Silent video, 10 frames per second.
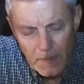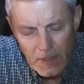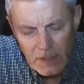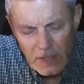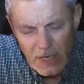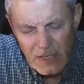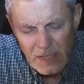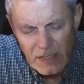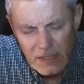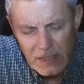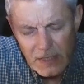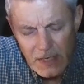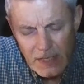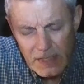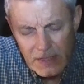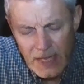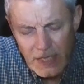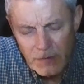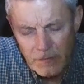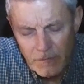And
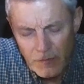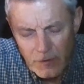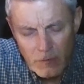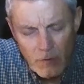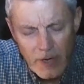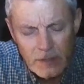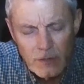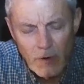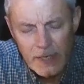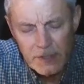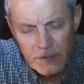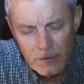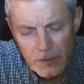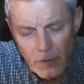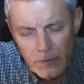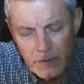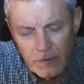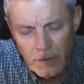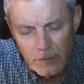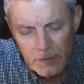thank you for the great grace you show
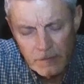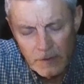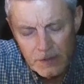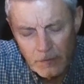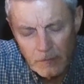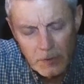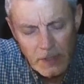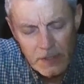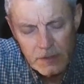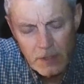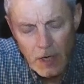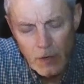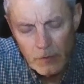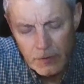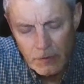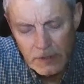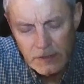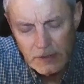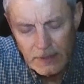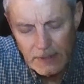to those of us who have placed our
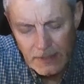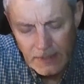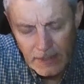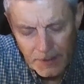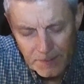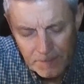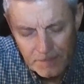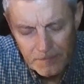trust in Him.